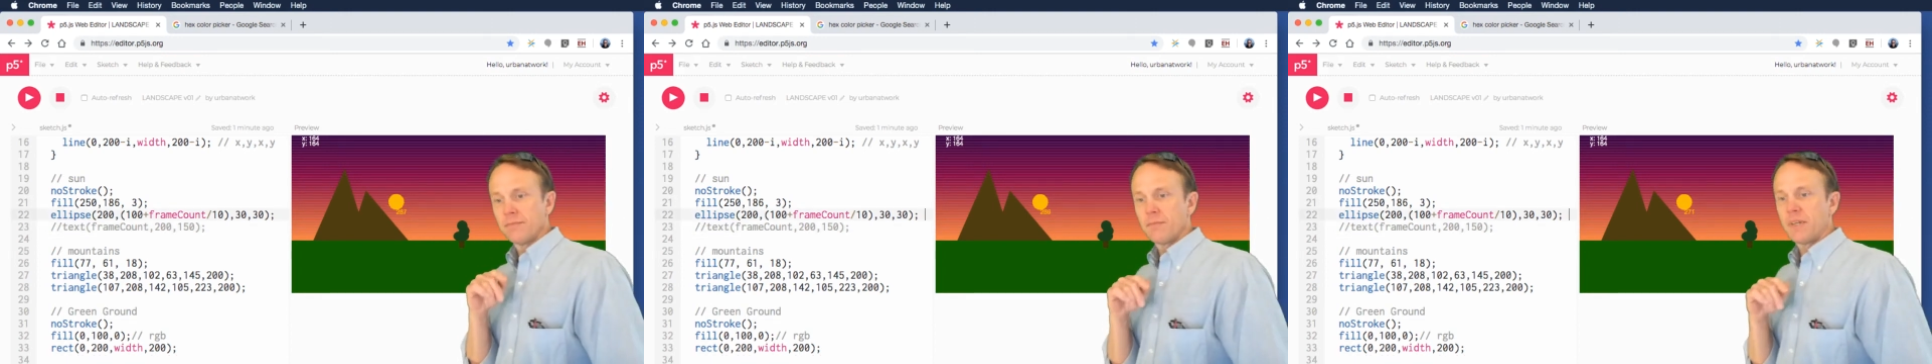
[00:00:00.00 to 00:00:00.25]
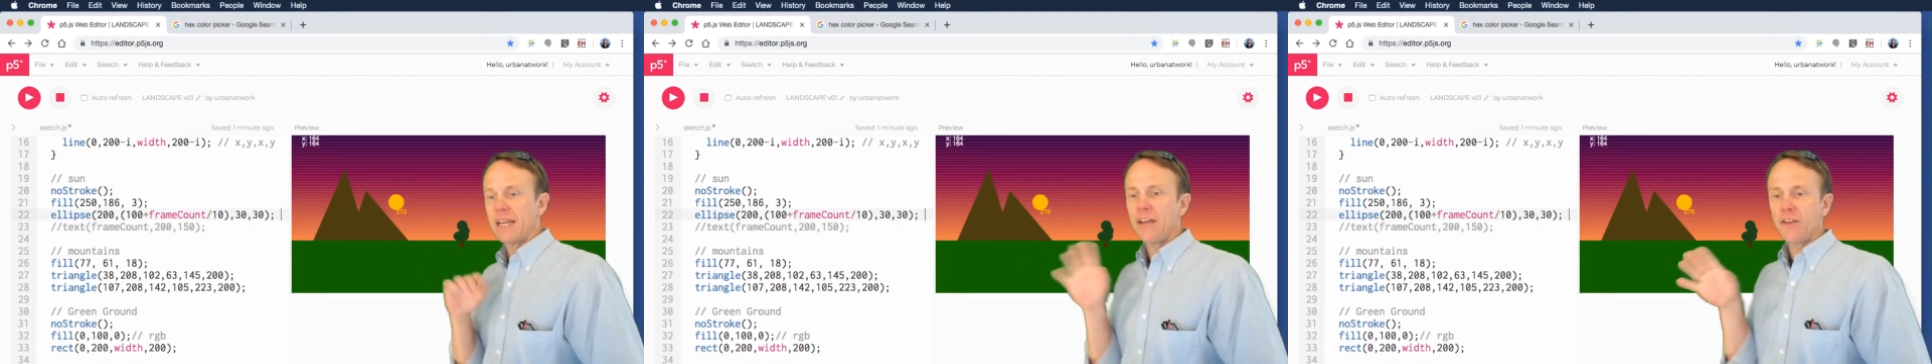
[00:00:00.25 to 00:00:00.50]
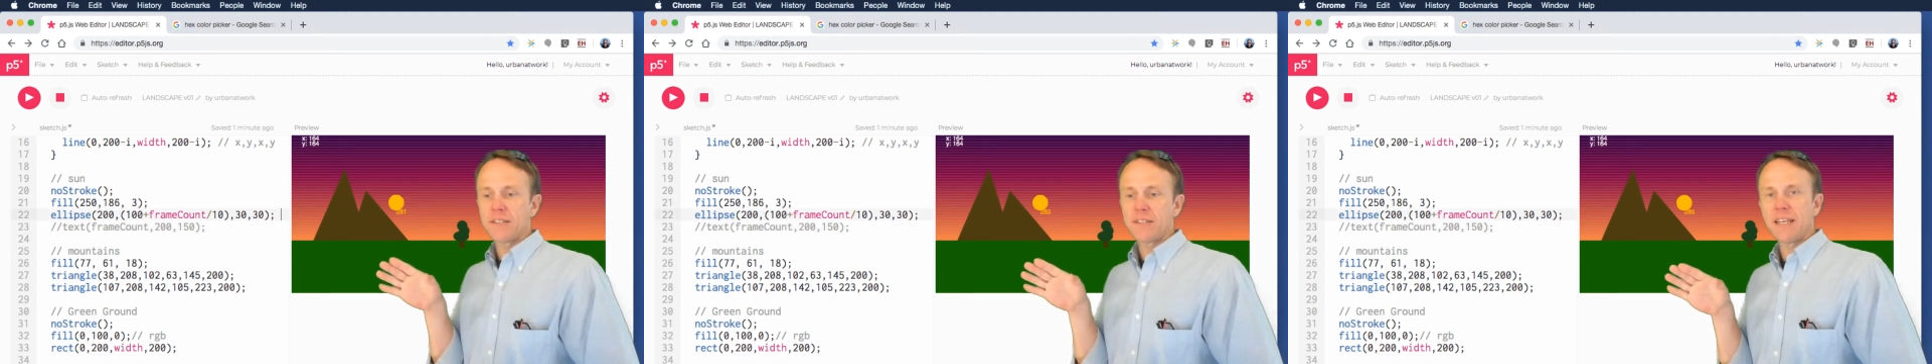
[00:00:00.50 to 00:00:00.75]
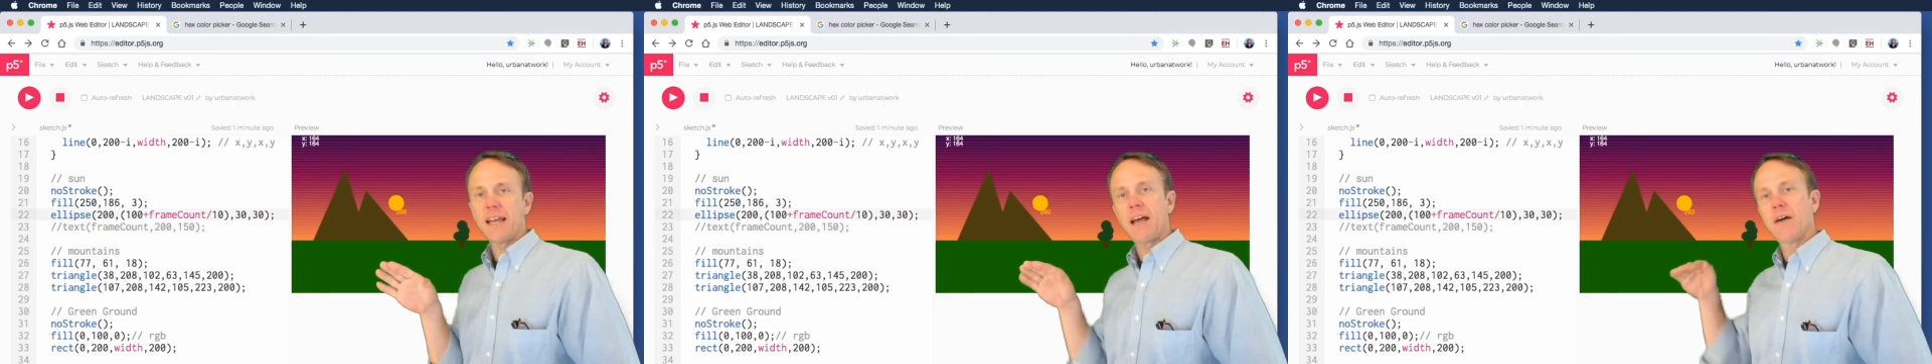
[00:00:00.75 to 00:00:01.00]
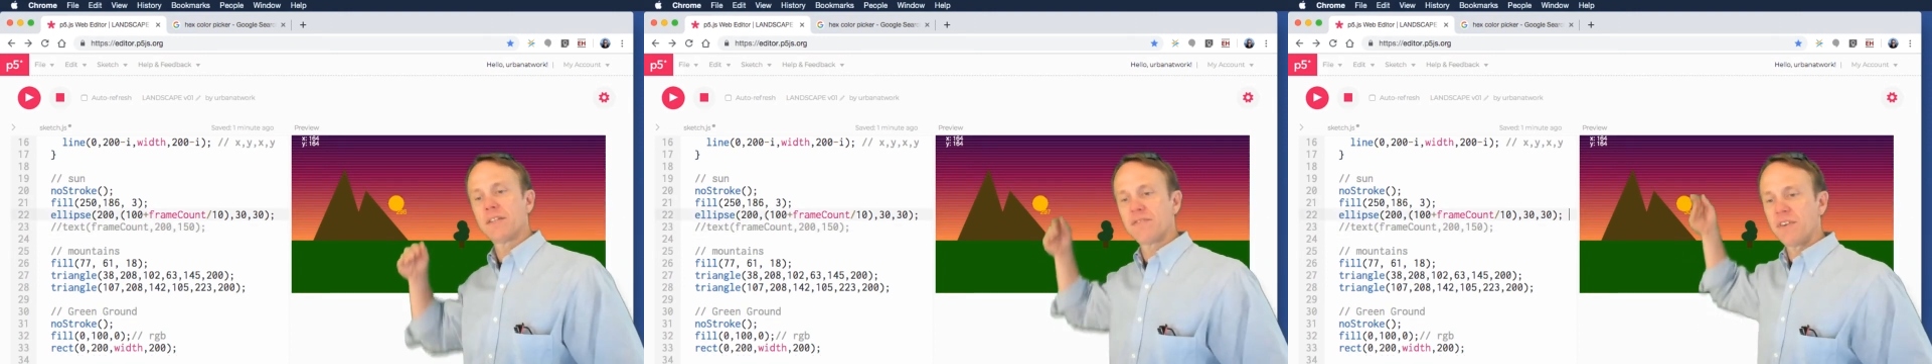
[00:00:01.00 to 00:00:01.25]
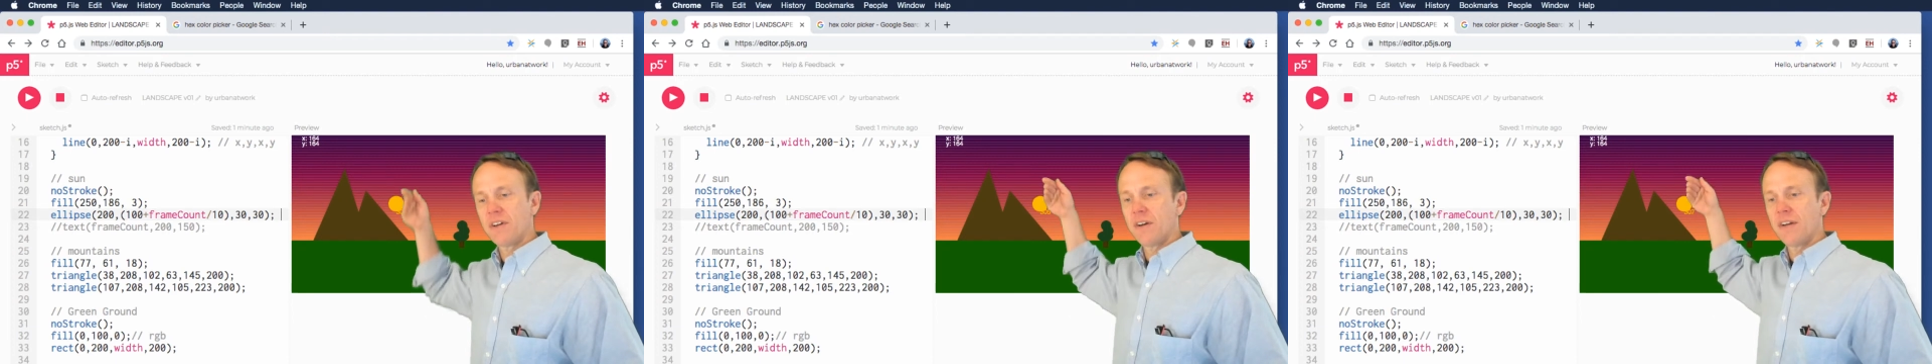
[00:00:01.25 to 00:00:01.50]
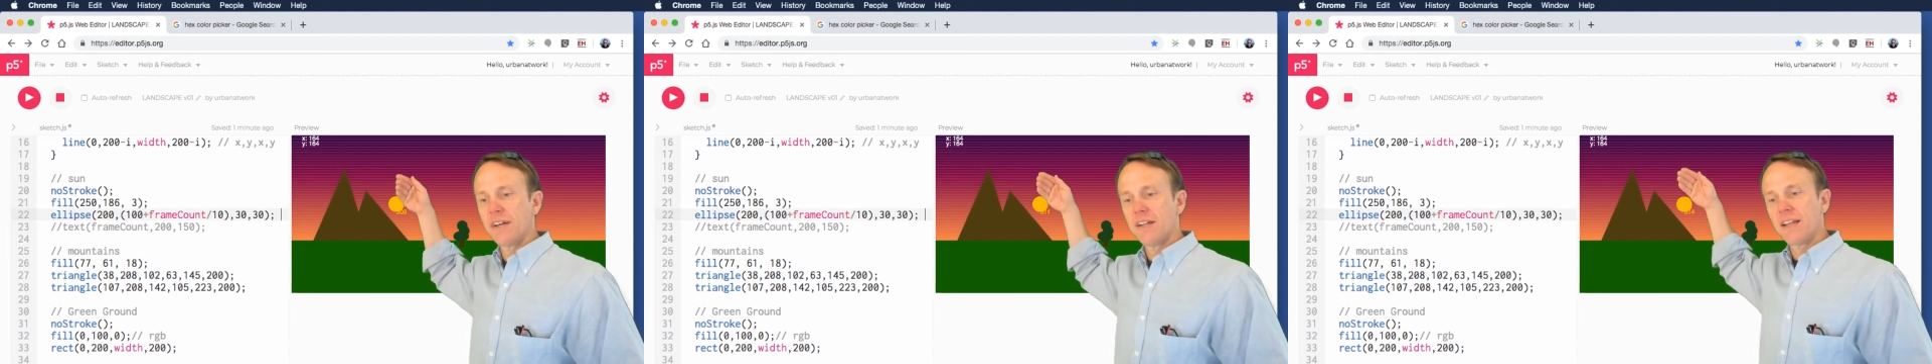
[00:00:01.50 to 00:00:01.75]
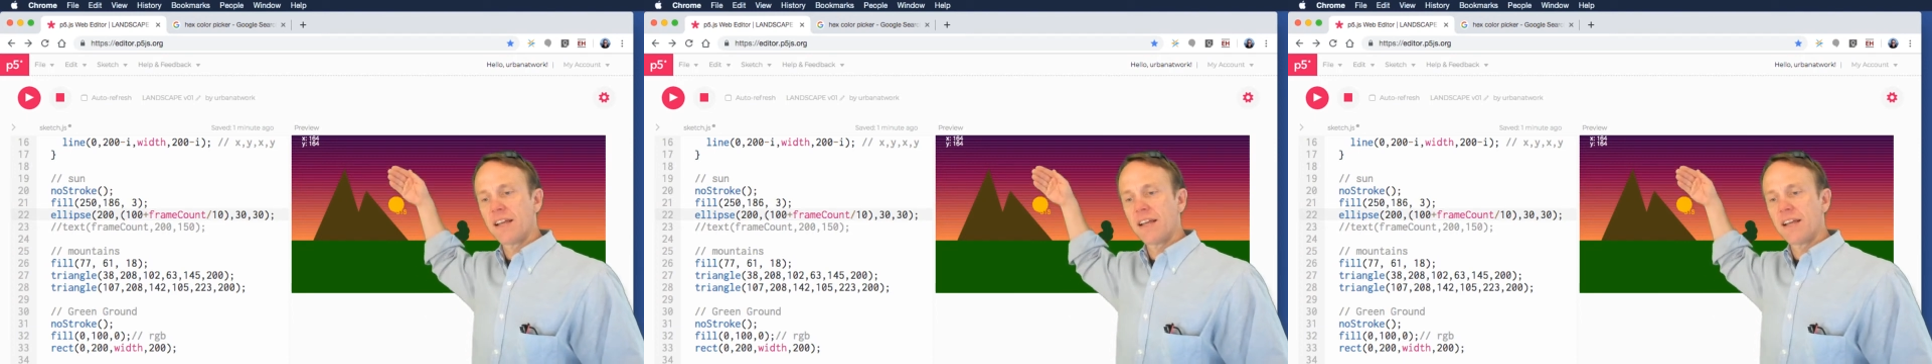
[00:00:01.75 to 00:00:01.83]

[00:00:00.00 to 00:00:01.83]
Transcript: But now you can see how it's very,